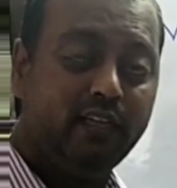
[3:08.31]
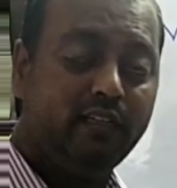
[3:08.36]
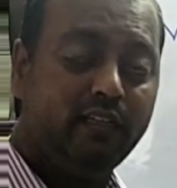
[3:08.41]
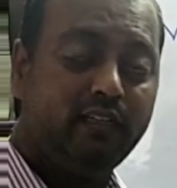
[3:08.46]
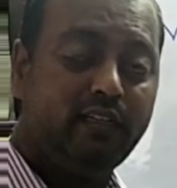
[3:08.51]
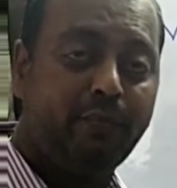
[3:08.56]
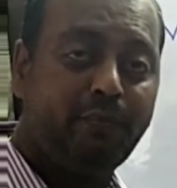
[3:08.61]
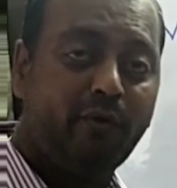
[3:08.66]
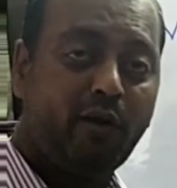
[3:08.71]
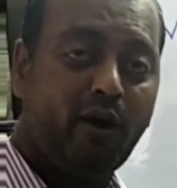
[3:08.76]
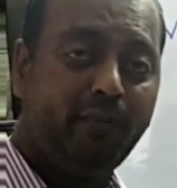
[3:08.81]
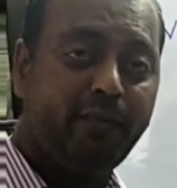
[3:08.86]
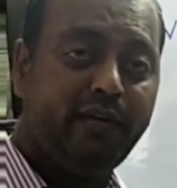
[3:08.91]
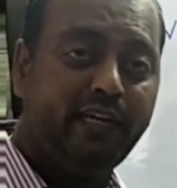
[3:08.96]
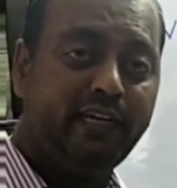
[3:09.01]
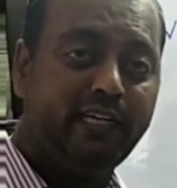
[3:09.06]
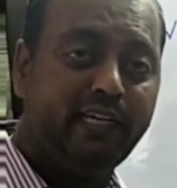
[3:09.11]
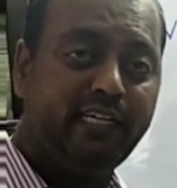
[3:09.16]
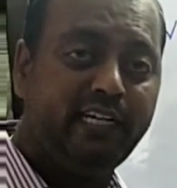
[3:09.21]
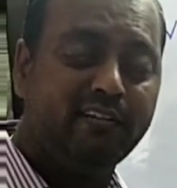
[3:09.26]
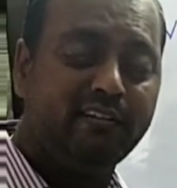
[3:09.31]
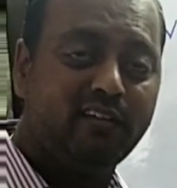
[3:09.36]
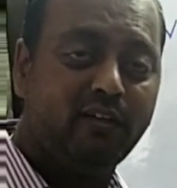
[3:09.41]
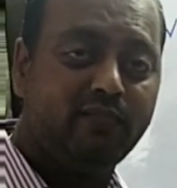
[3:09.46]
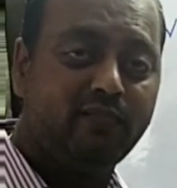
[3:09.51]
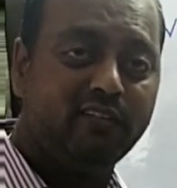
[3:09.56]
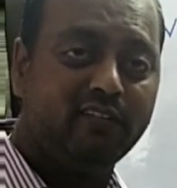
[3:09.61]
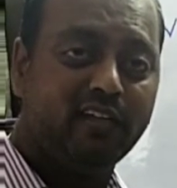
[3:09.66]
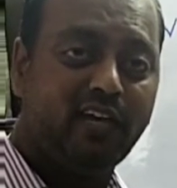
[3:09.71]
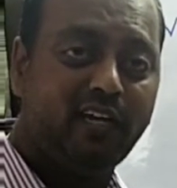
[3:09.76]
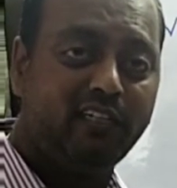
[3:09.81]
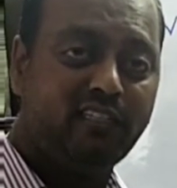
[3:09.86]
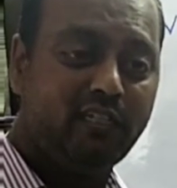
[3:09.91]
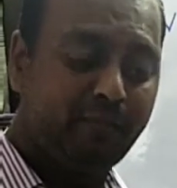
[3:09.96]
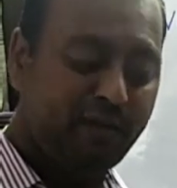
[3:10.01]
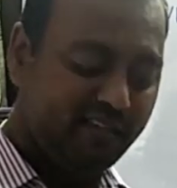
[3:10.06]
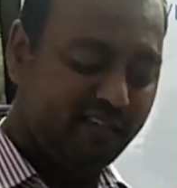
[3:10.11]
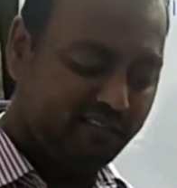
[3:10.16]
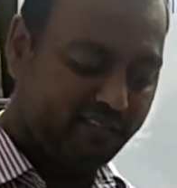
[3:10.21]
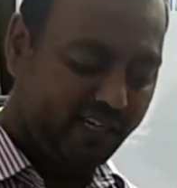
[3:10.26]
The prominent leaders of this uh,
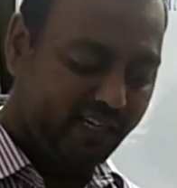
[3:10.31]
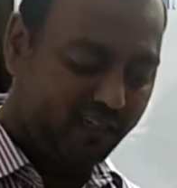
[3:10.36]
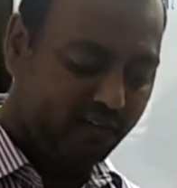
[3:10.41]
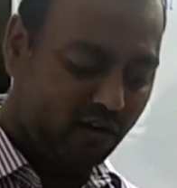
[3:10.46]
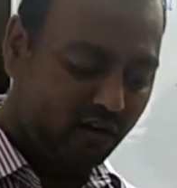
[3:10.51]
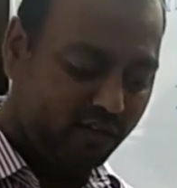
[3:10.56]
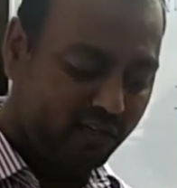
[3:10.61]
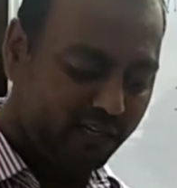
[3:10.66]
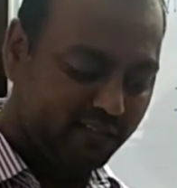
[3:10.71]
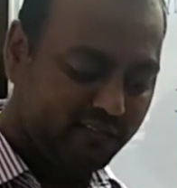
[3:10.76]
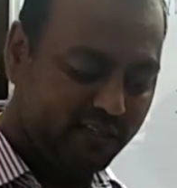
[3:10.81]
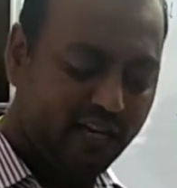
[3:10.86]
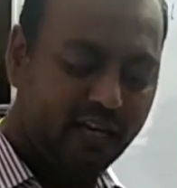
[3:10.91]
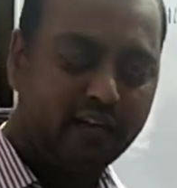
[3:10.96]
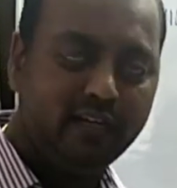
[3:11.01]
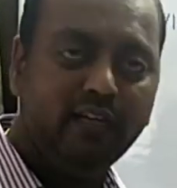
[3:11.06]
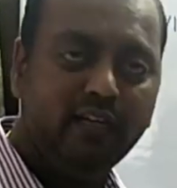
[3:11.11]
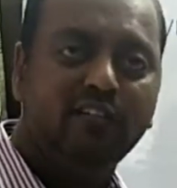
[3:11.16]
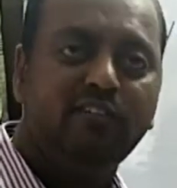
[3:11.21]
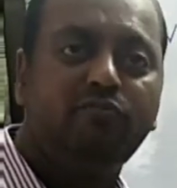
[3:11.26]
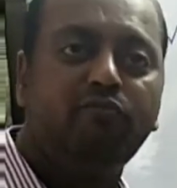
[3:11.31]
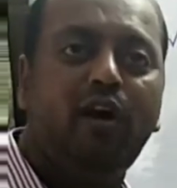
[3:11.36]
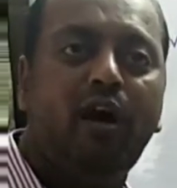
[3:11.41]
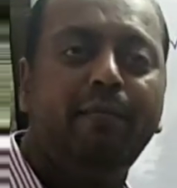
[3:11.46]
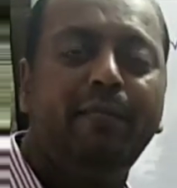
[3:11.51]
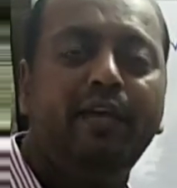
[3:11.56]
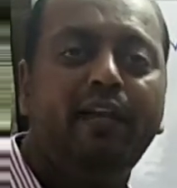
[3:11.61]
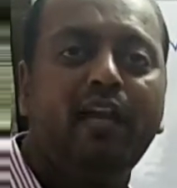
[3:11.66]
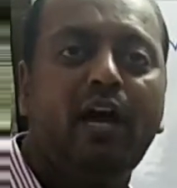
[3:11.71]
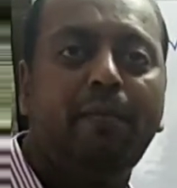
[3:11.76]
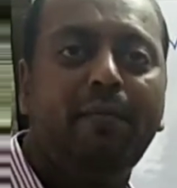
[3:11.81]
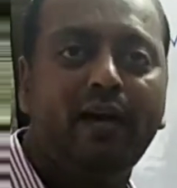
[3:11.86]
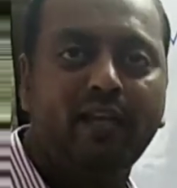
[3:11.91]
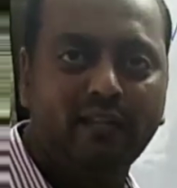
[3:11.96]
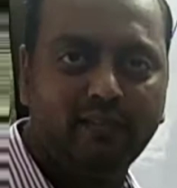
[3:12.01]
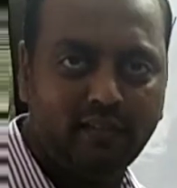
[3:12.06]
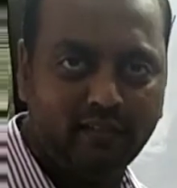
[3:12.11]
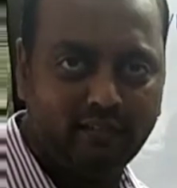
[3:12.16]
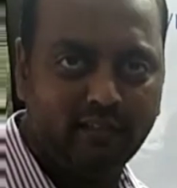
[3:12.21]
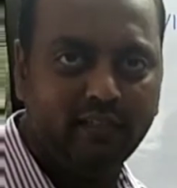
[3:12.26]
Hyderabad State Congress are Swami
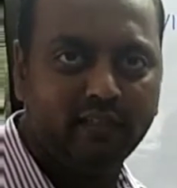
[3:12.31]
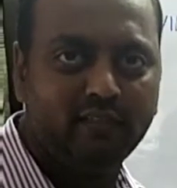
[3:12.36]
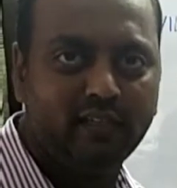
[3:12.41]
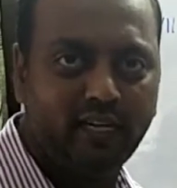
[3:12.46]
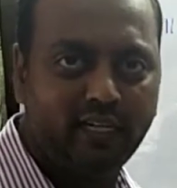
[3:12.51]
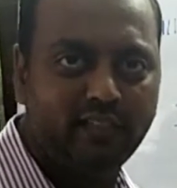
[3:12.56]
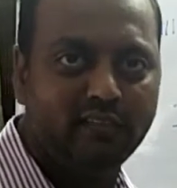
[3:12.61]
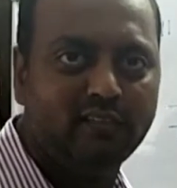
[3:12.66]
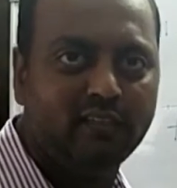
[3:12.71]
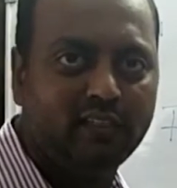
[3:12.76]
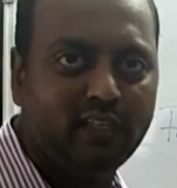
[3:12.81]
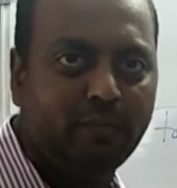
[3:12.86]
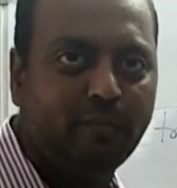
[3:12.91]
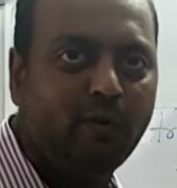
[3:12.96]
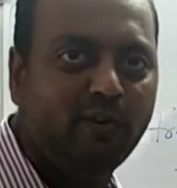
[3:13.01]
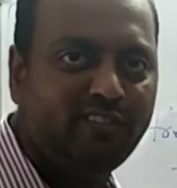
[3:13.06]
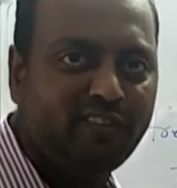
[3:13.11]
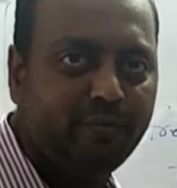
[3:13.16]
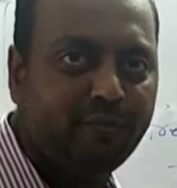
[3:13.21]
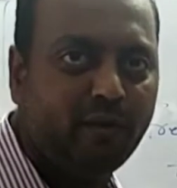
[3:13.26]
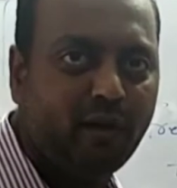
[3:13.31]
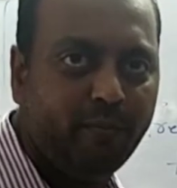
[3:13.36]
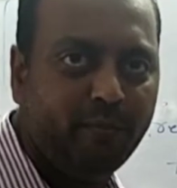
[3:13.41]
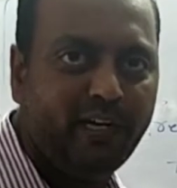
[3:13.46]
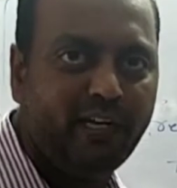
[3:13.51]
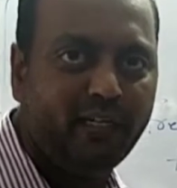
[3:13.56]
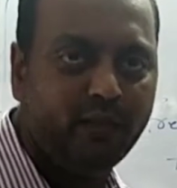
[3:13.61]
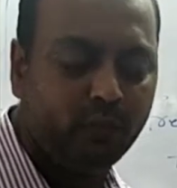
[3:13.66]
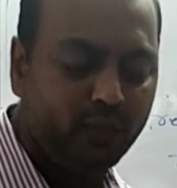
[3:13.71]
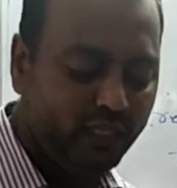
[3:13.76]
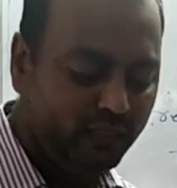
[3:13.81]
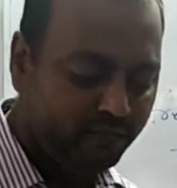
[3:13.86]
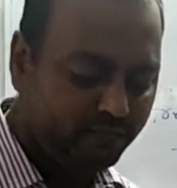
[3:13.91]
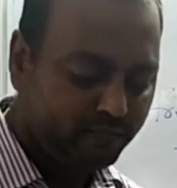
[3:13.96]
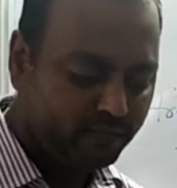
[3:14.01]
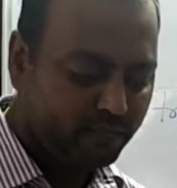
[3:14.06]
Ramananda Tirtha is uh, the most prominent one